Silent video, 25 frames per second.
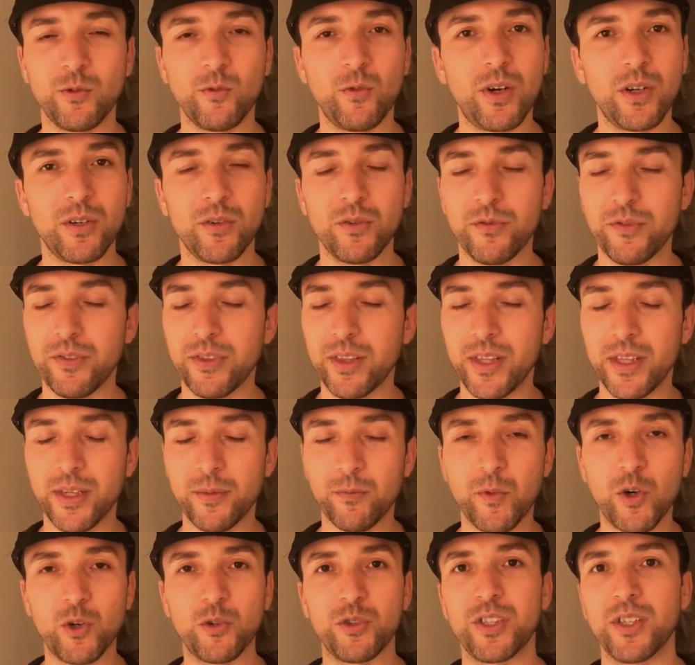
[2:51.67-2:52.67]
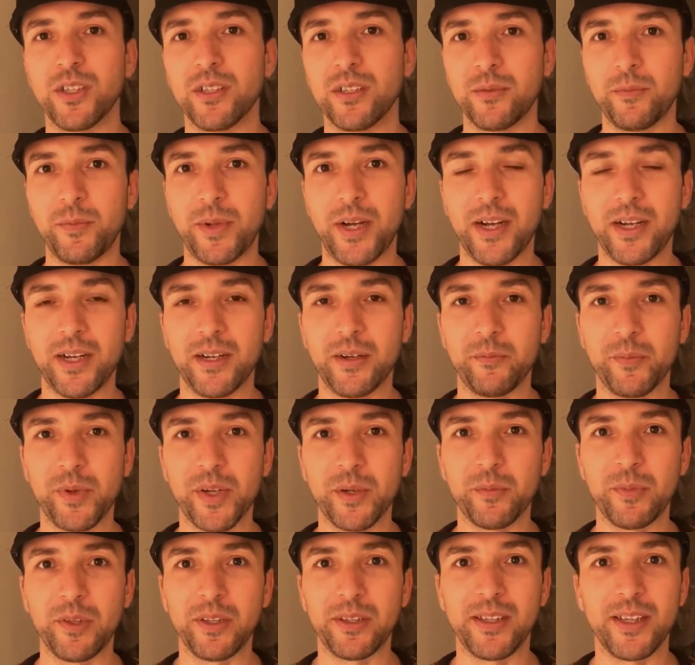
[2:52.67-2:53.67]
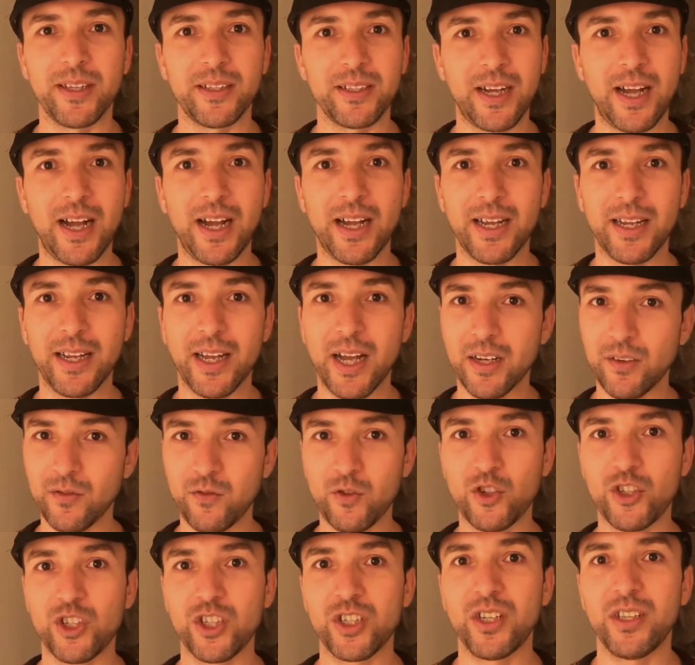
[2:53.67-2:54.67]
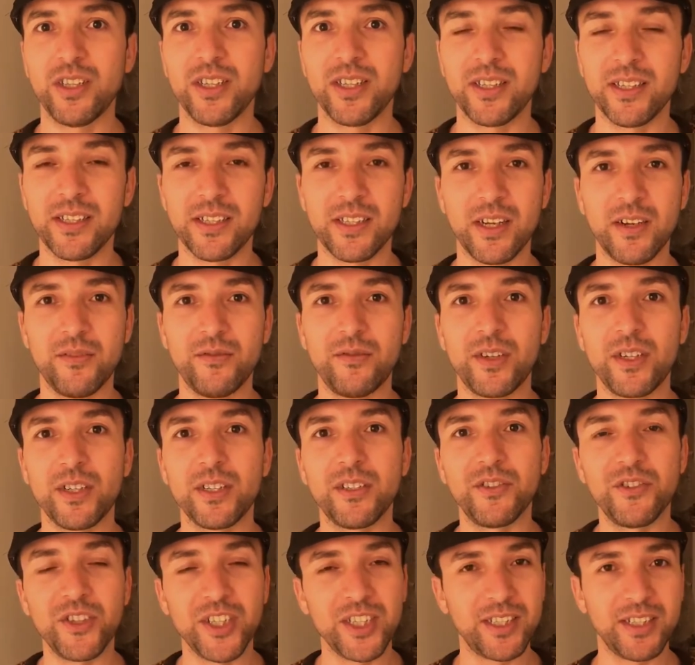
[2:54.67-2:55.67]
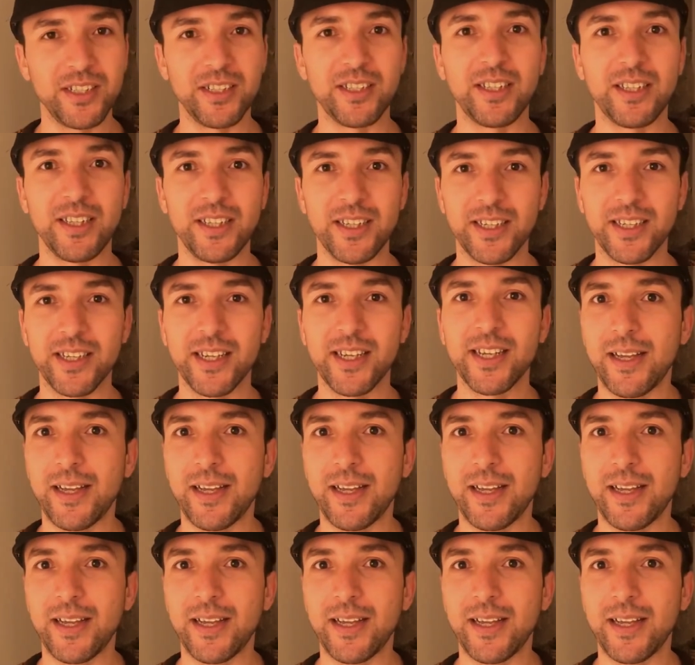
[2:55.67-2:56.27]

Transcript: one of the most inspiring people that I unfortunately discovered recently.